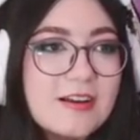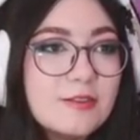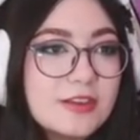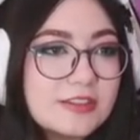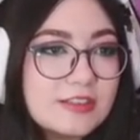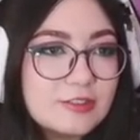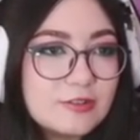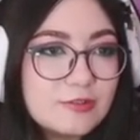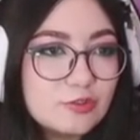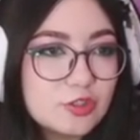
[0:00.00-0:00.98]
Look at these
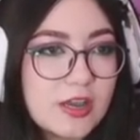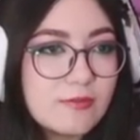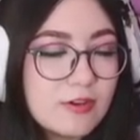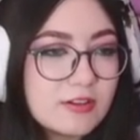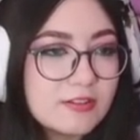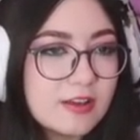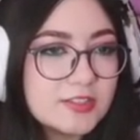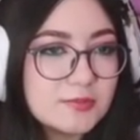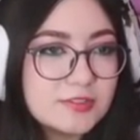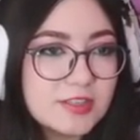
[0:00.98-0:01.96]
little gyroid custom